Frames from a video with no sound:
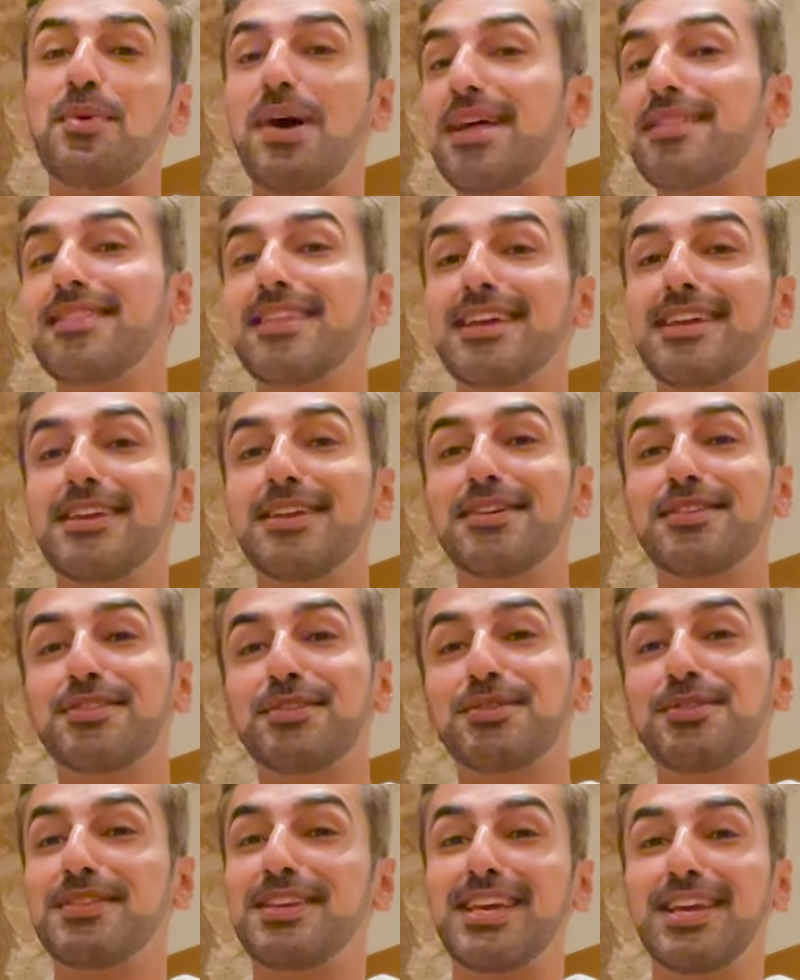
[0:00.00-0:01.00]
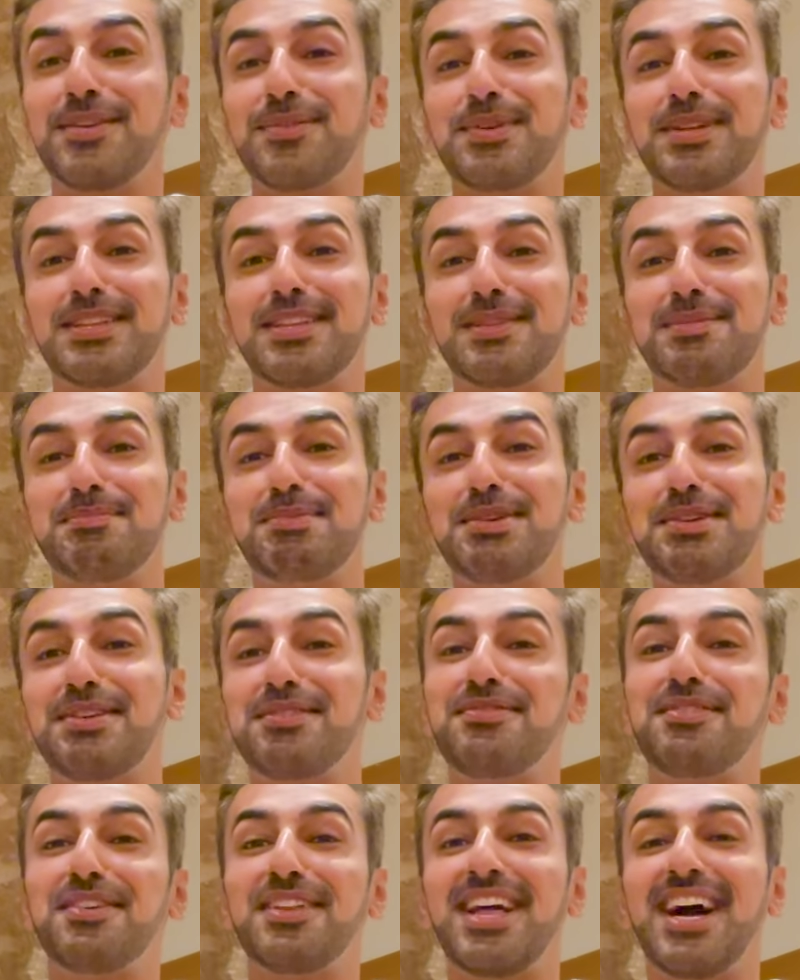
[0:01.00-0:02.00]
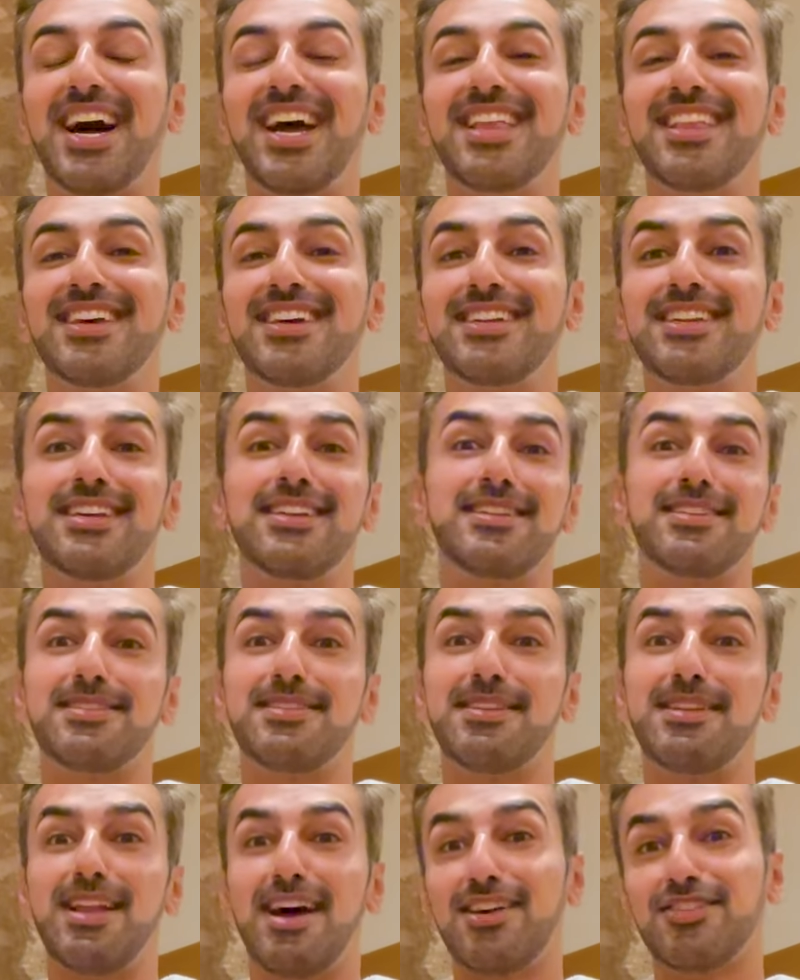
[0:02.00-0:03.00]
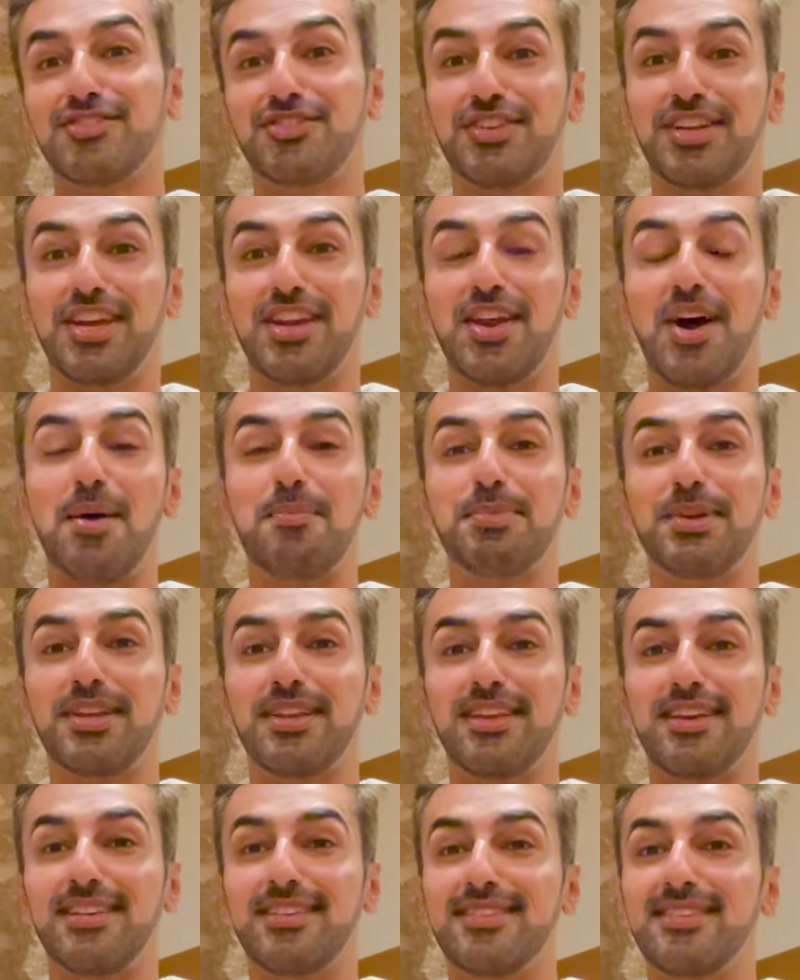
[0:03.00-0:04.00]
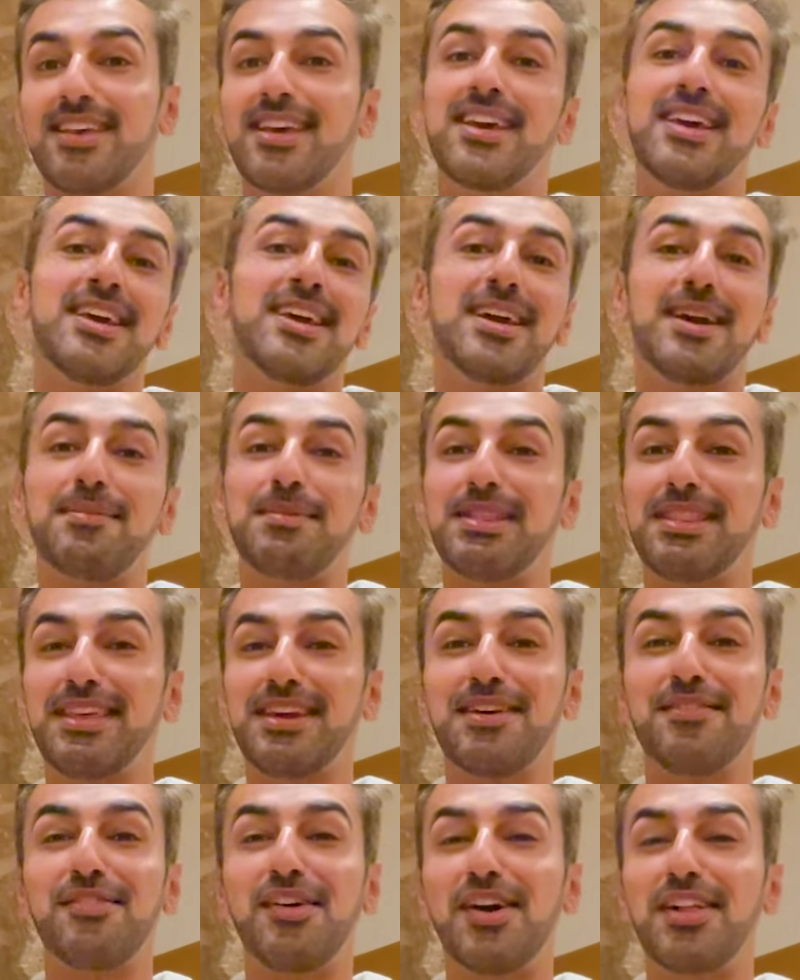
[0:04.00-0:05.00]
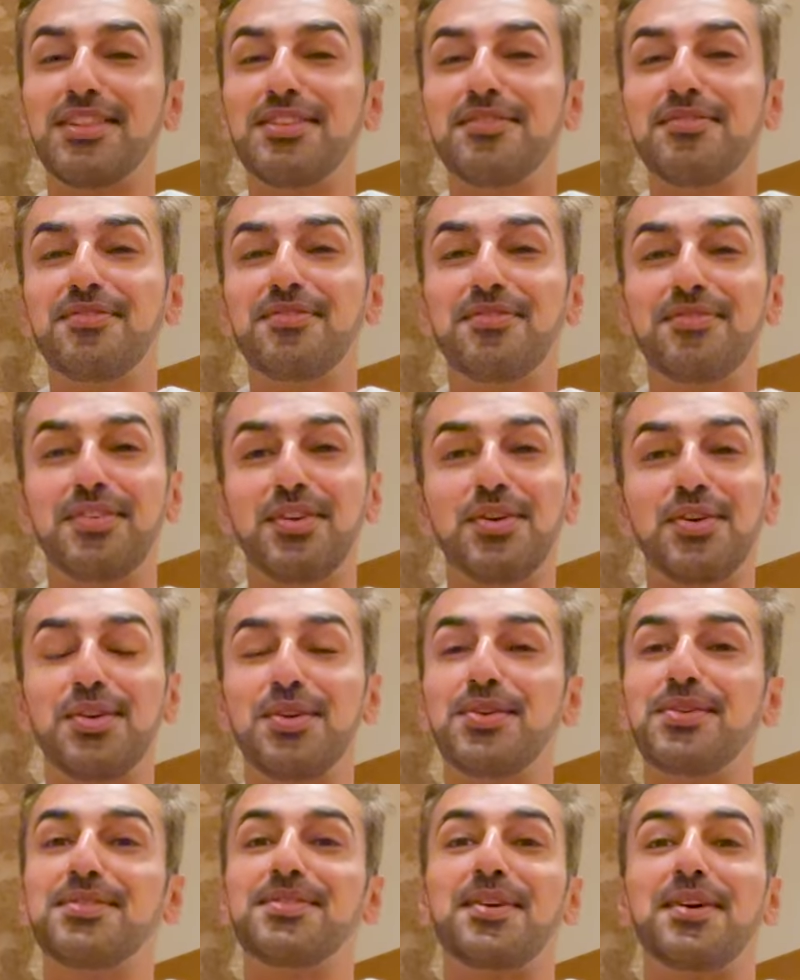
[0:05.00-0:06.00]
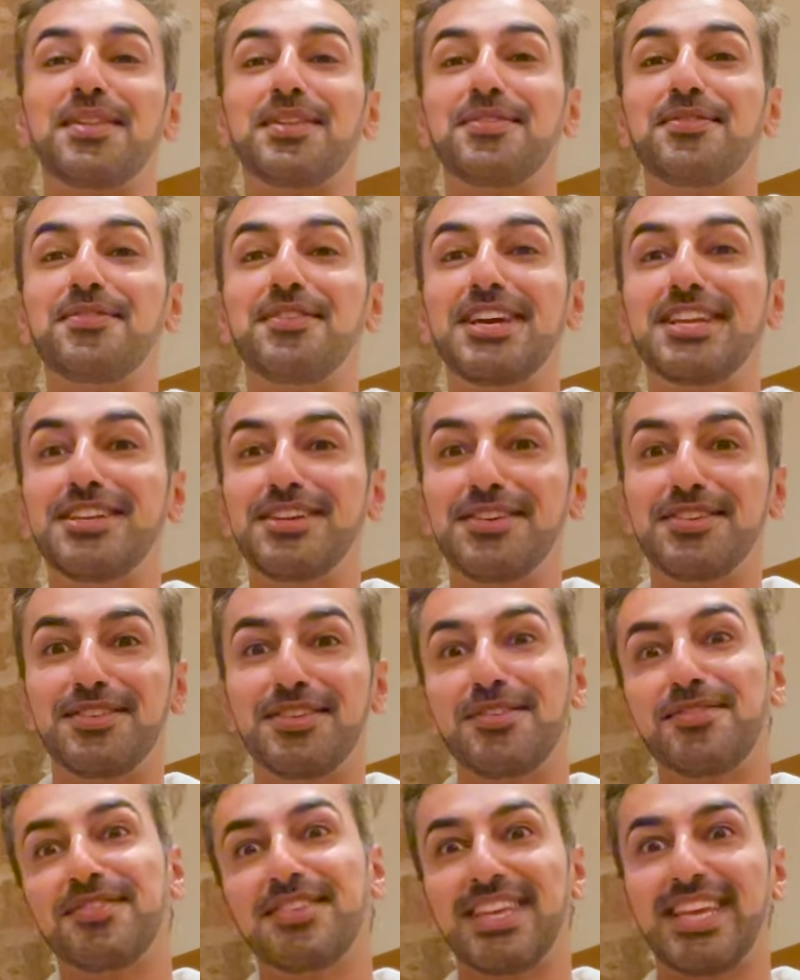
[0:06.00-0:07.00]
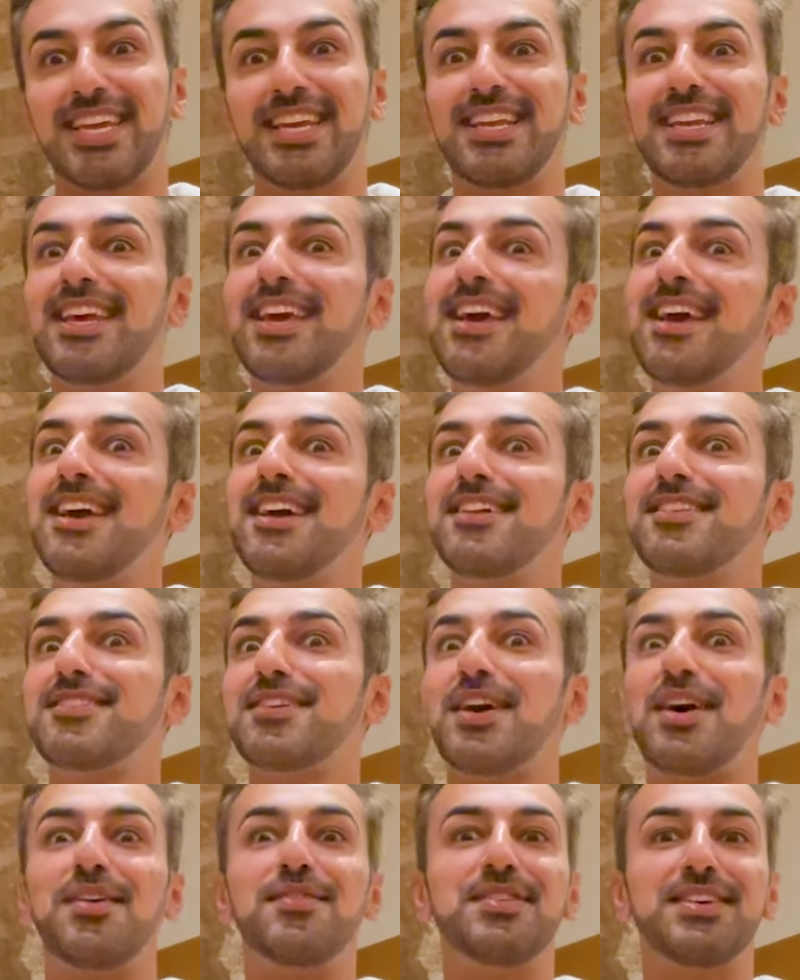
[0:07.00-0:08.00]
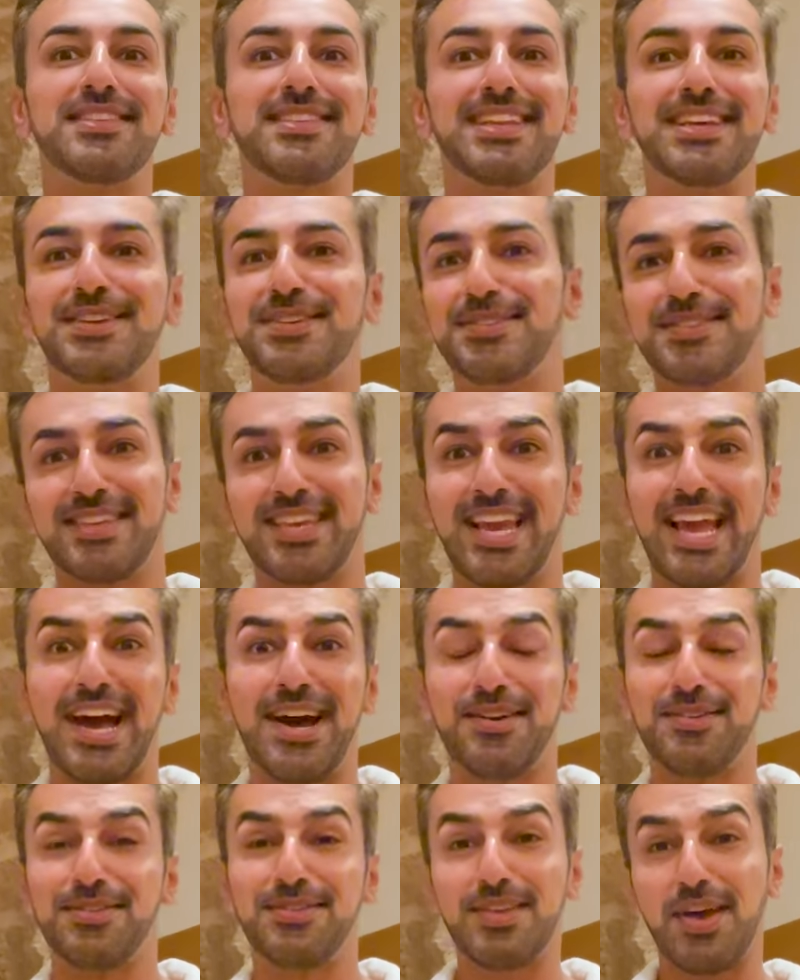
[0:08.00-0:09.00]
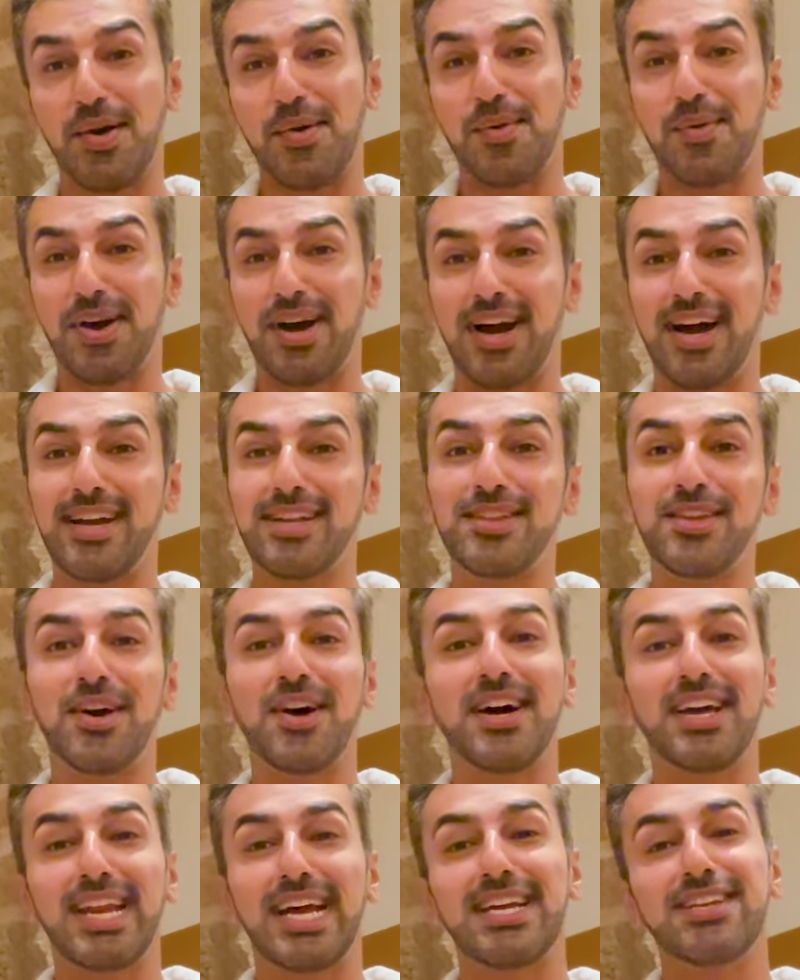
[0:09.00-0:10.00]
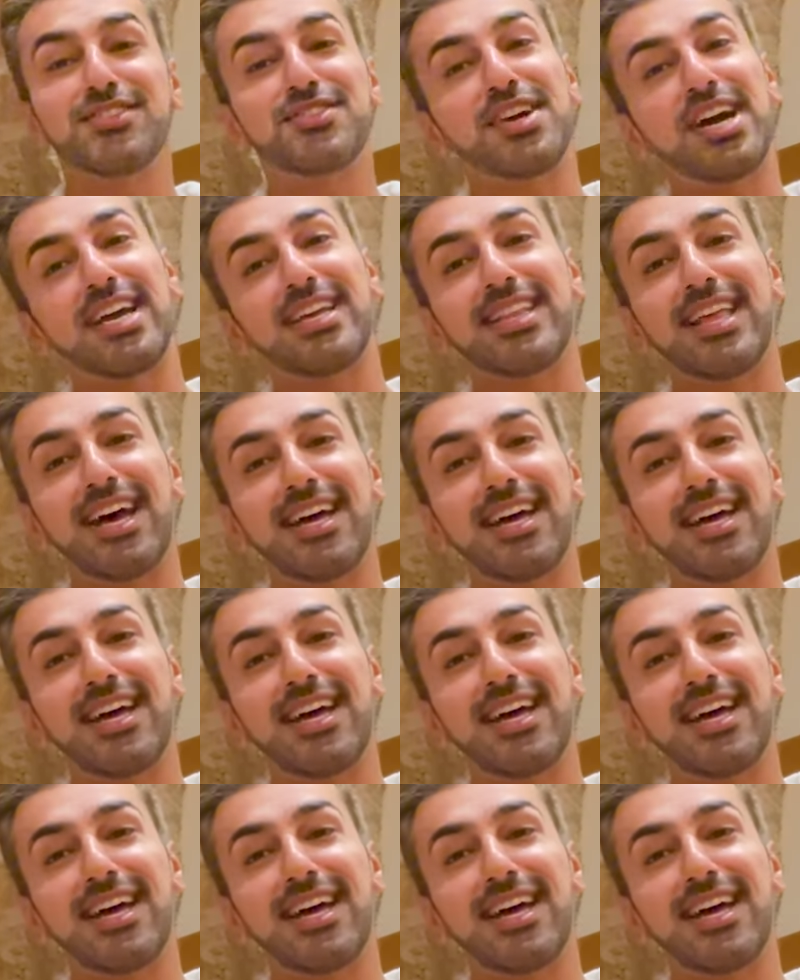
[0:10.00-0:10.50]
one thing you associate with this beautiful island, it is luxury and opulence. I mean, think of all the photos, all the videos you've seen. It's obviously oozing out. So I thought I'd try